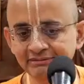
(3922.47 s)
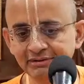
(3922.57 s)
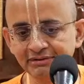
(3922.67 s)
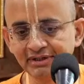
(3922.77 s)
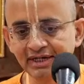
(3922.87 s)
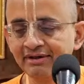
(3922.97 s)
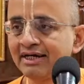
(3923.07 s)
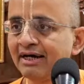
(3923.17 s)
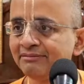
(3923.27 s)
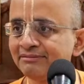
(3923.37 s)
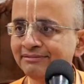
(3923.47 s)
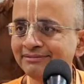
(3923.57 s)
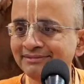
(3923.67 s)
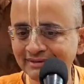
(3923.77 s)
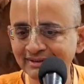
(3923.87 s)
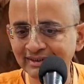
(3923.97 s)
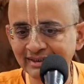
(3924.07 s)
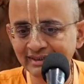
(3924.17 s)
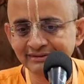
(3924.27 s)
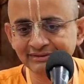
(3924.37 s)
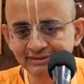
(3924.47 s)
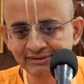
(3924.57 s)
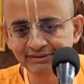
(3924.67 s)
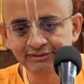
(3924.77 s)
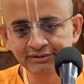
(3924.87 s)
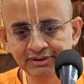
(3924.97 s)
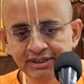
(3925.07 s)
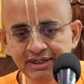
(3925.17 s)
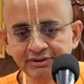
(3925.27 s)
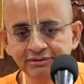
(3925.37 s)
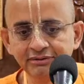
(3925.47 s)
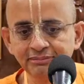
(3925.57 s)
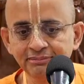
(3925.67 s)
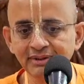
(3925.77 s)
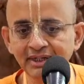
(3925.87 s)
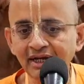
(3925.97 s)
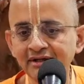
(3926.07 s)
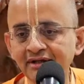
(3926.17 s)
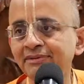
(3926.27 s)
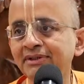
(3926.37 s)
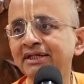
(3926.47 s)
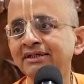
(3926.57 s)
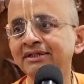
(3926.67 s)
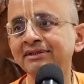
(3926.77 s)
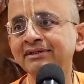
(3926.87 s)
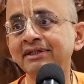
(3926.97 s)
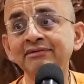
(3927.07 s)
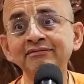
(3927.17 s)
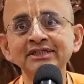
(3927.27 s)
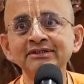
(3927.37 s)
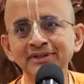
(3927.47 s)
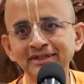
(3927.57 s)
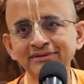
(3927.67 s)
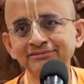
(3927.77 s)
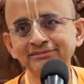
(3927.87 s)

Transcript: in between I'll come near you, but I'll be invisible.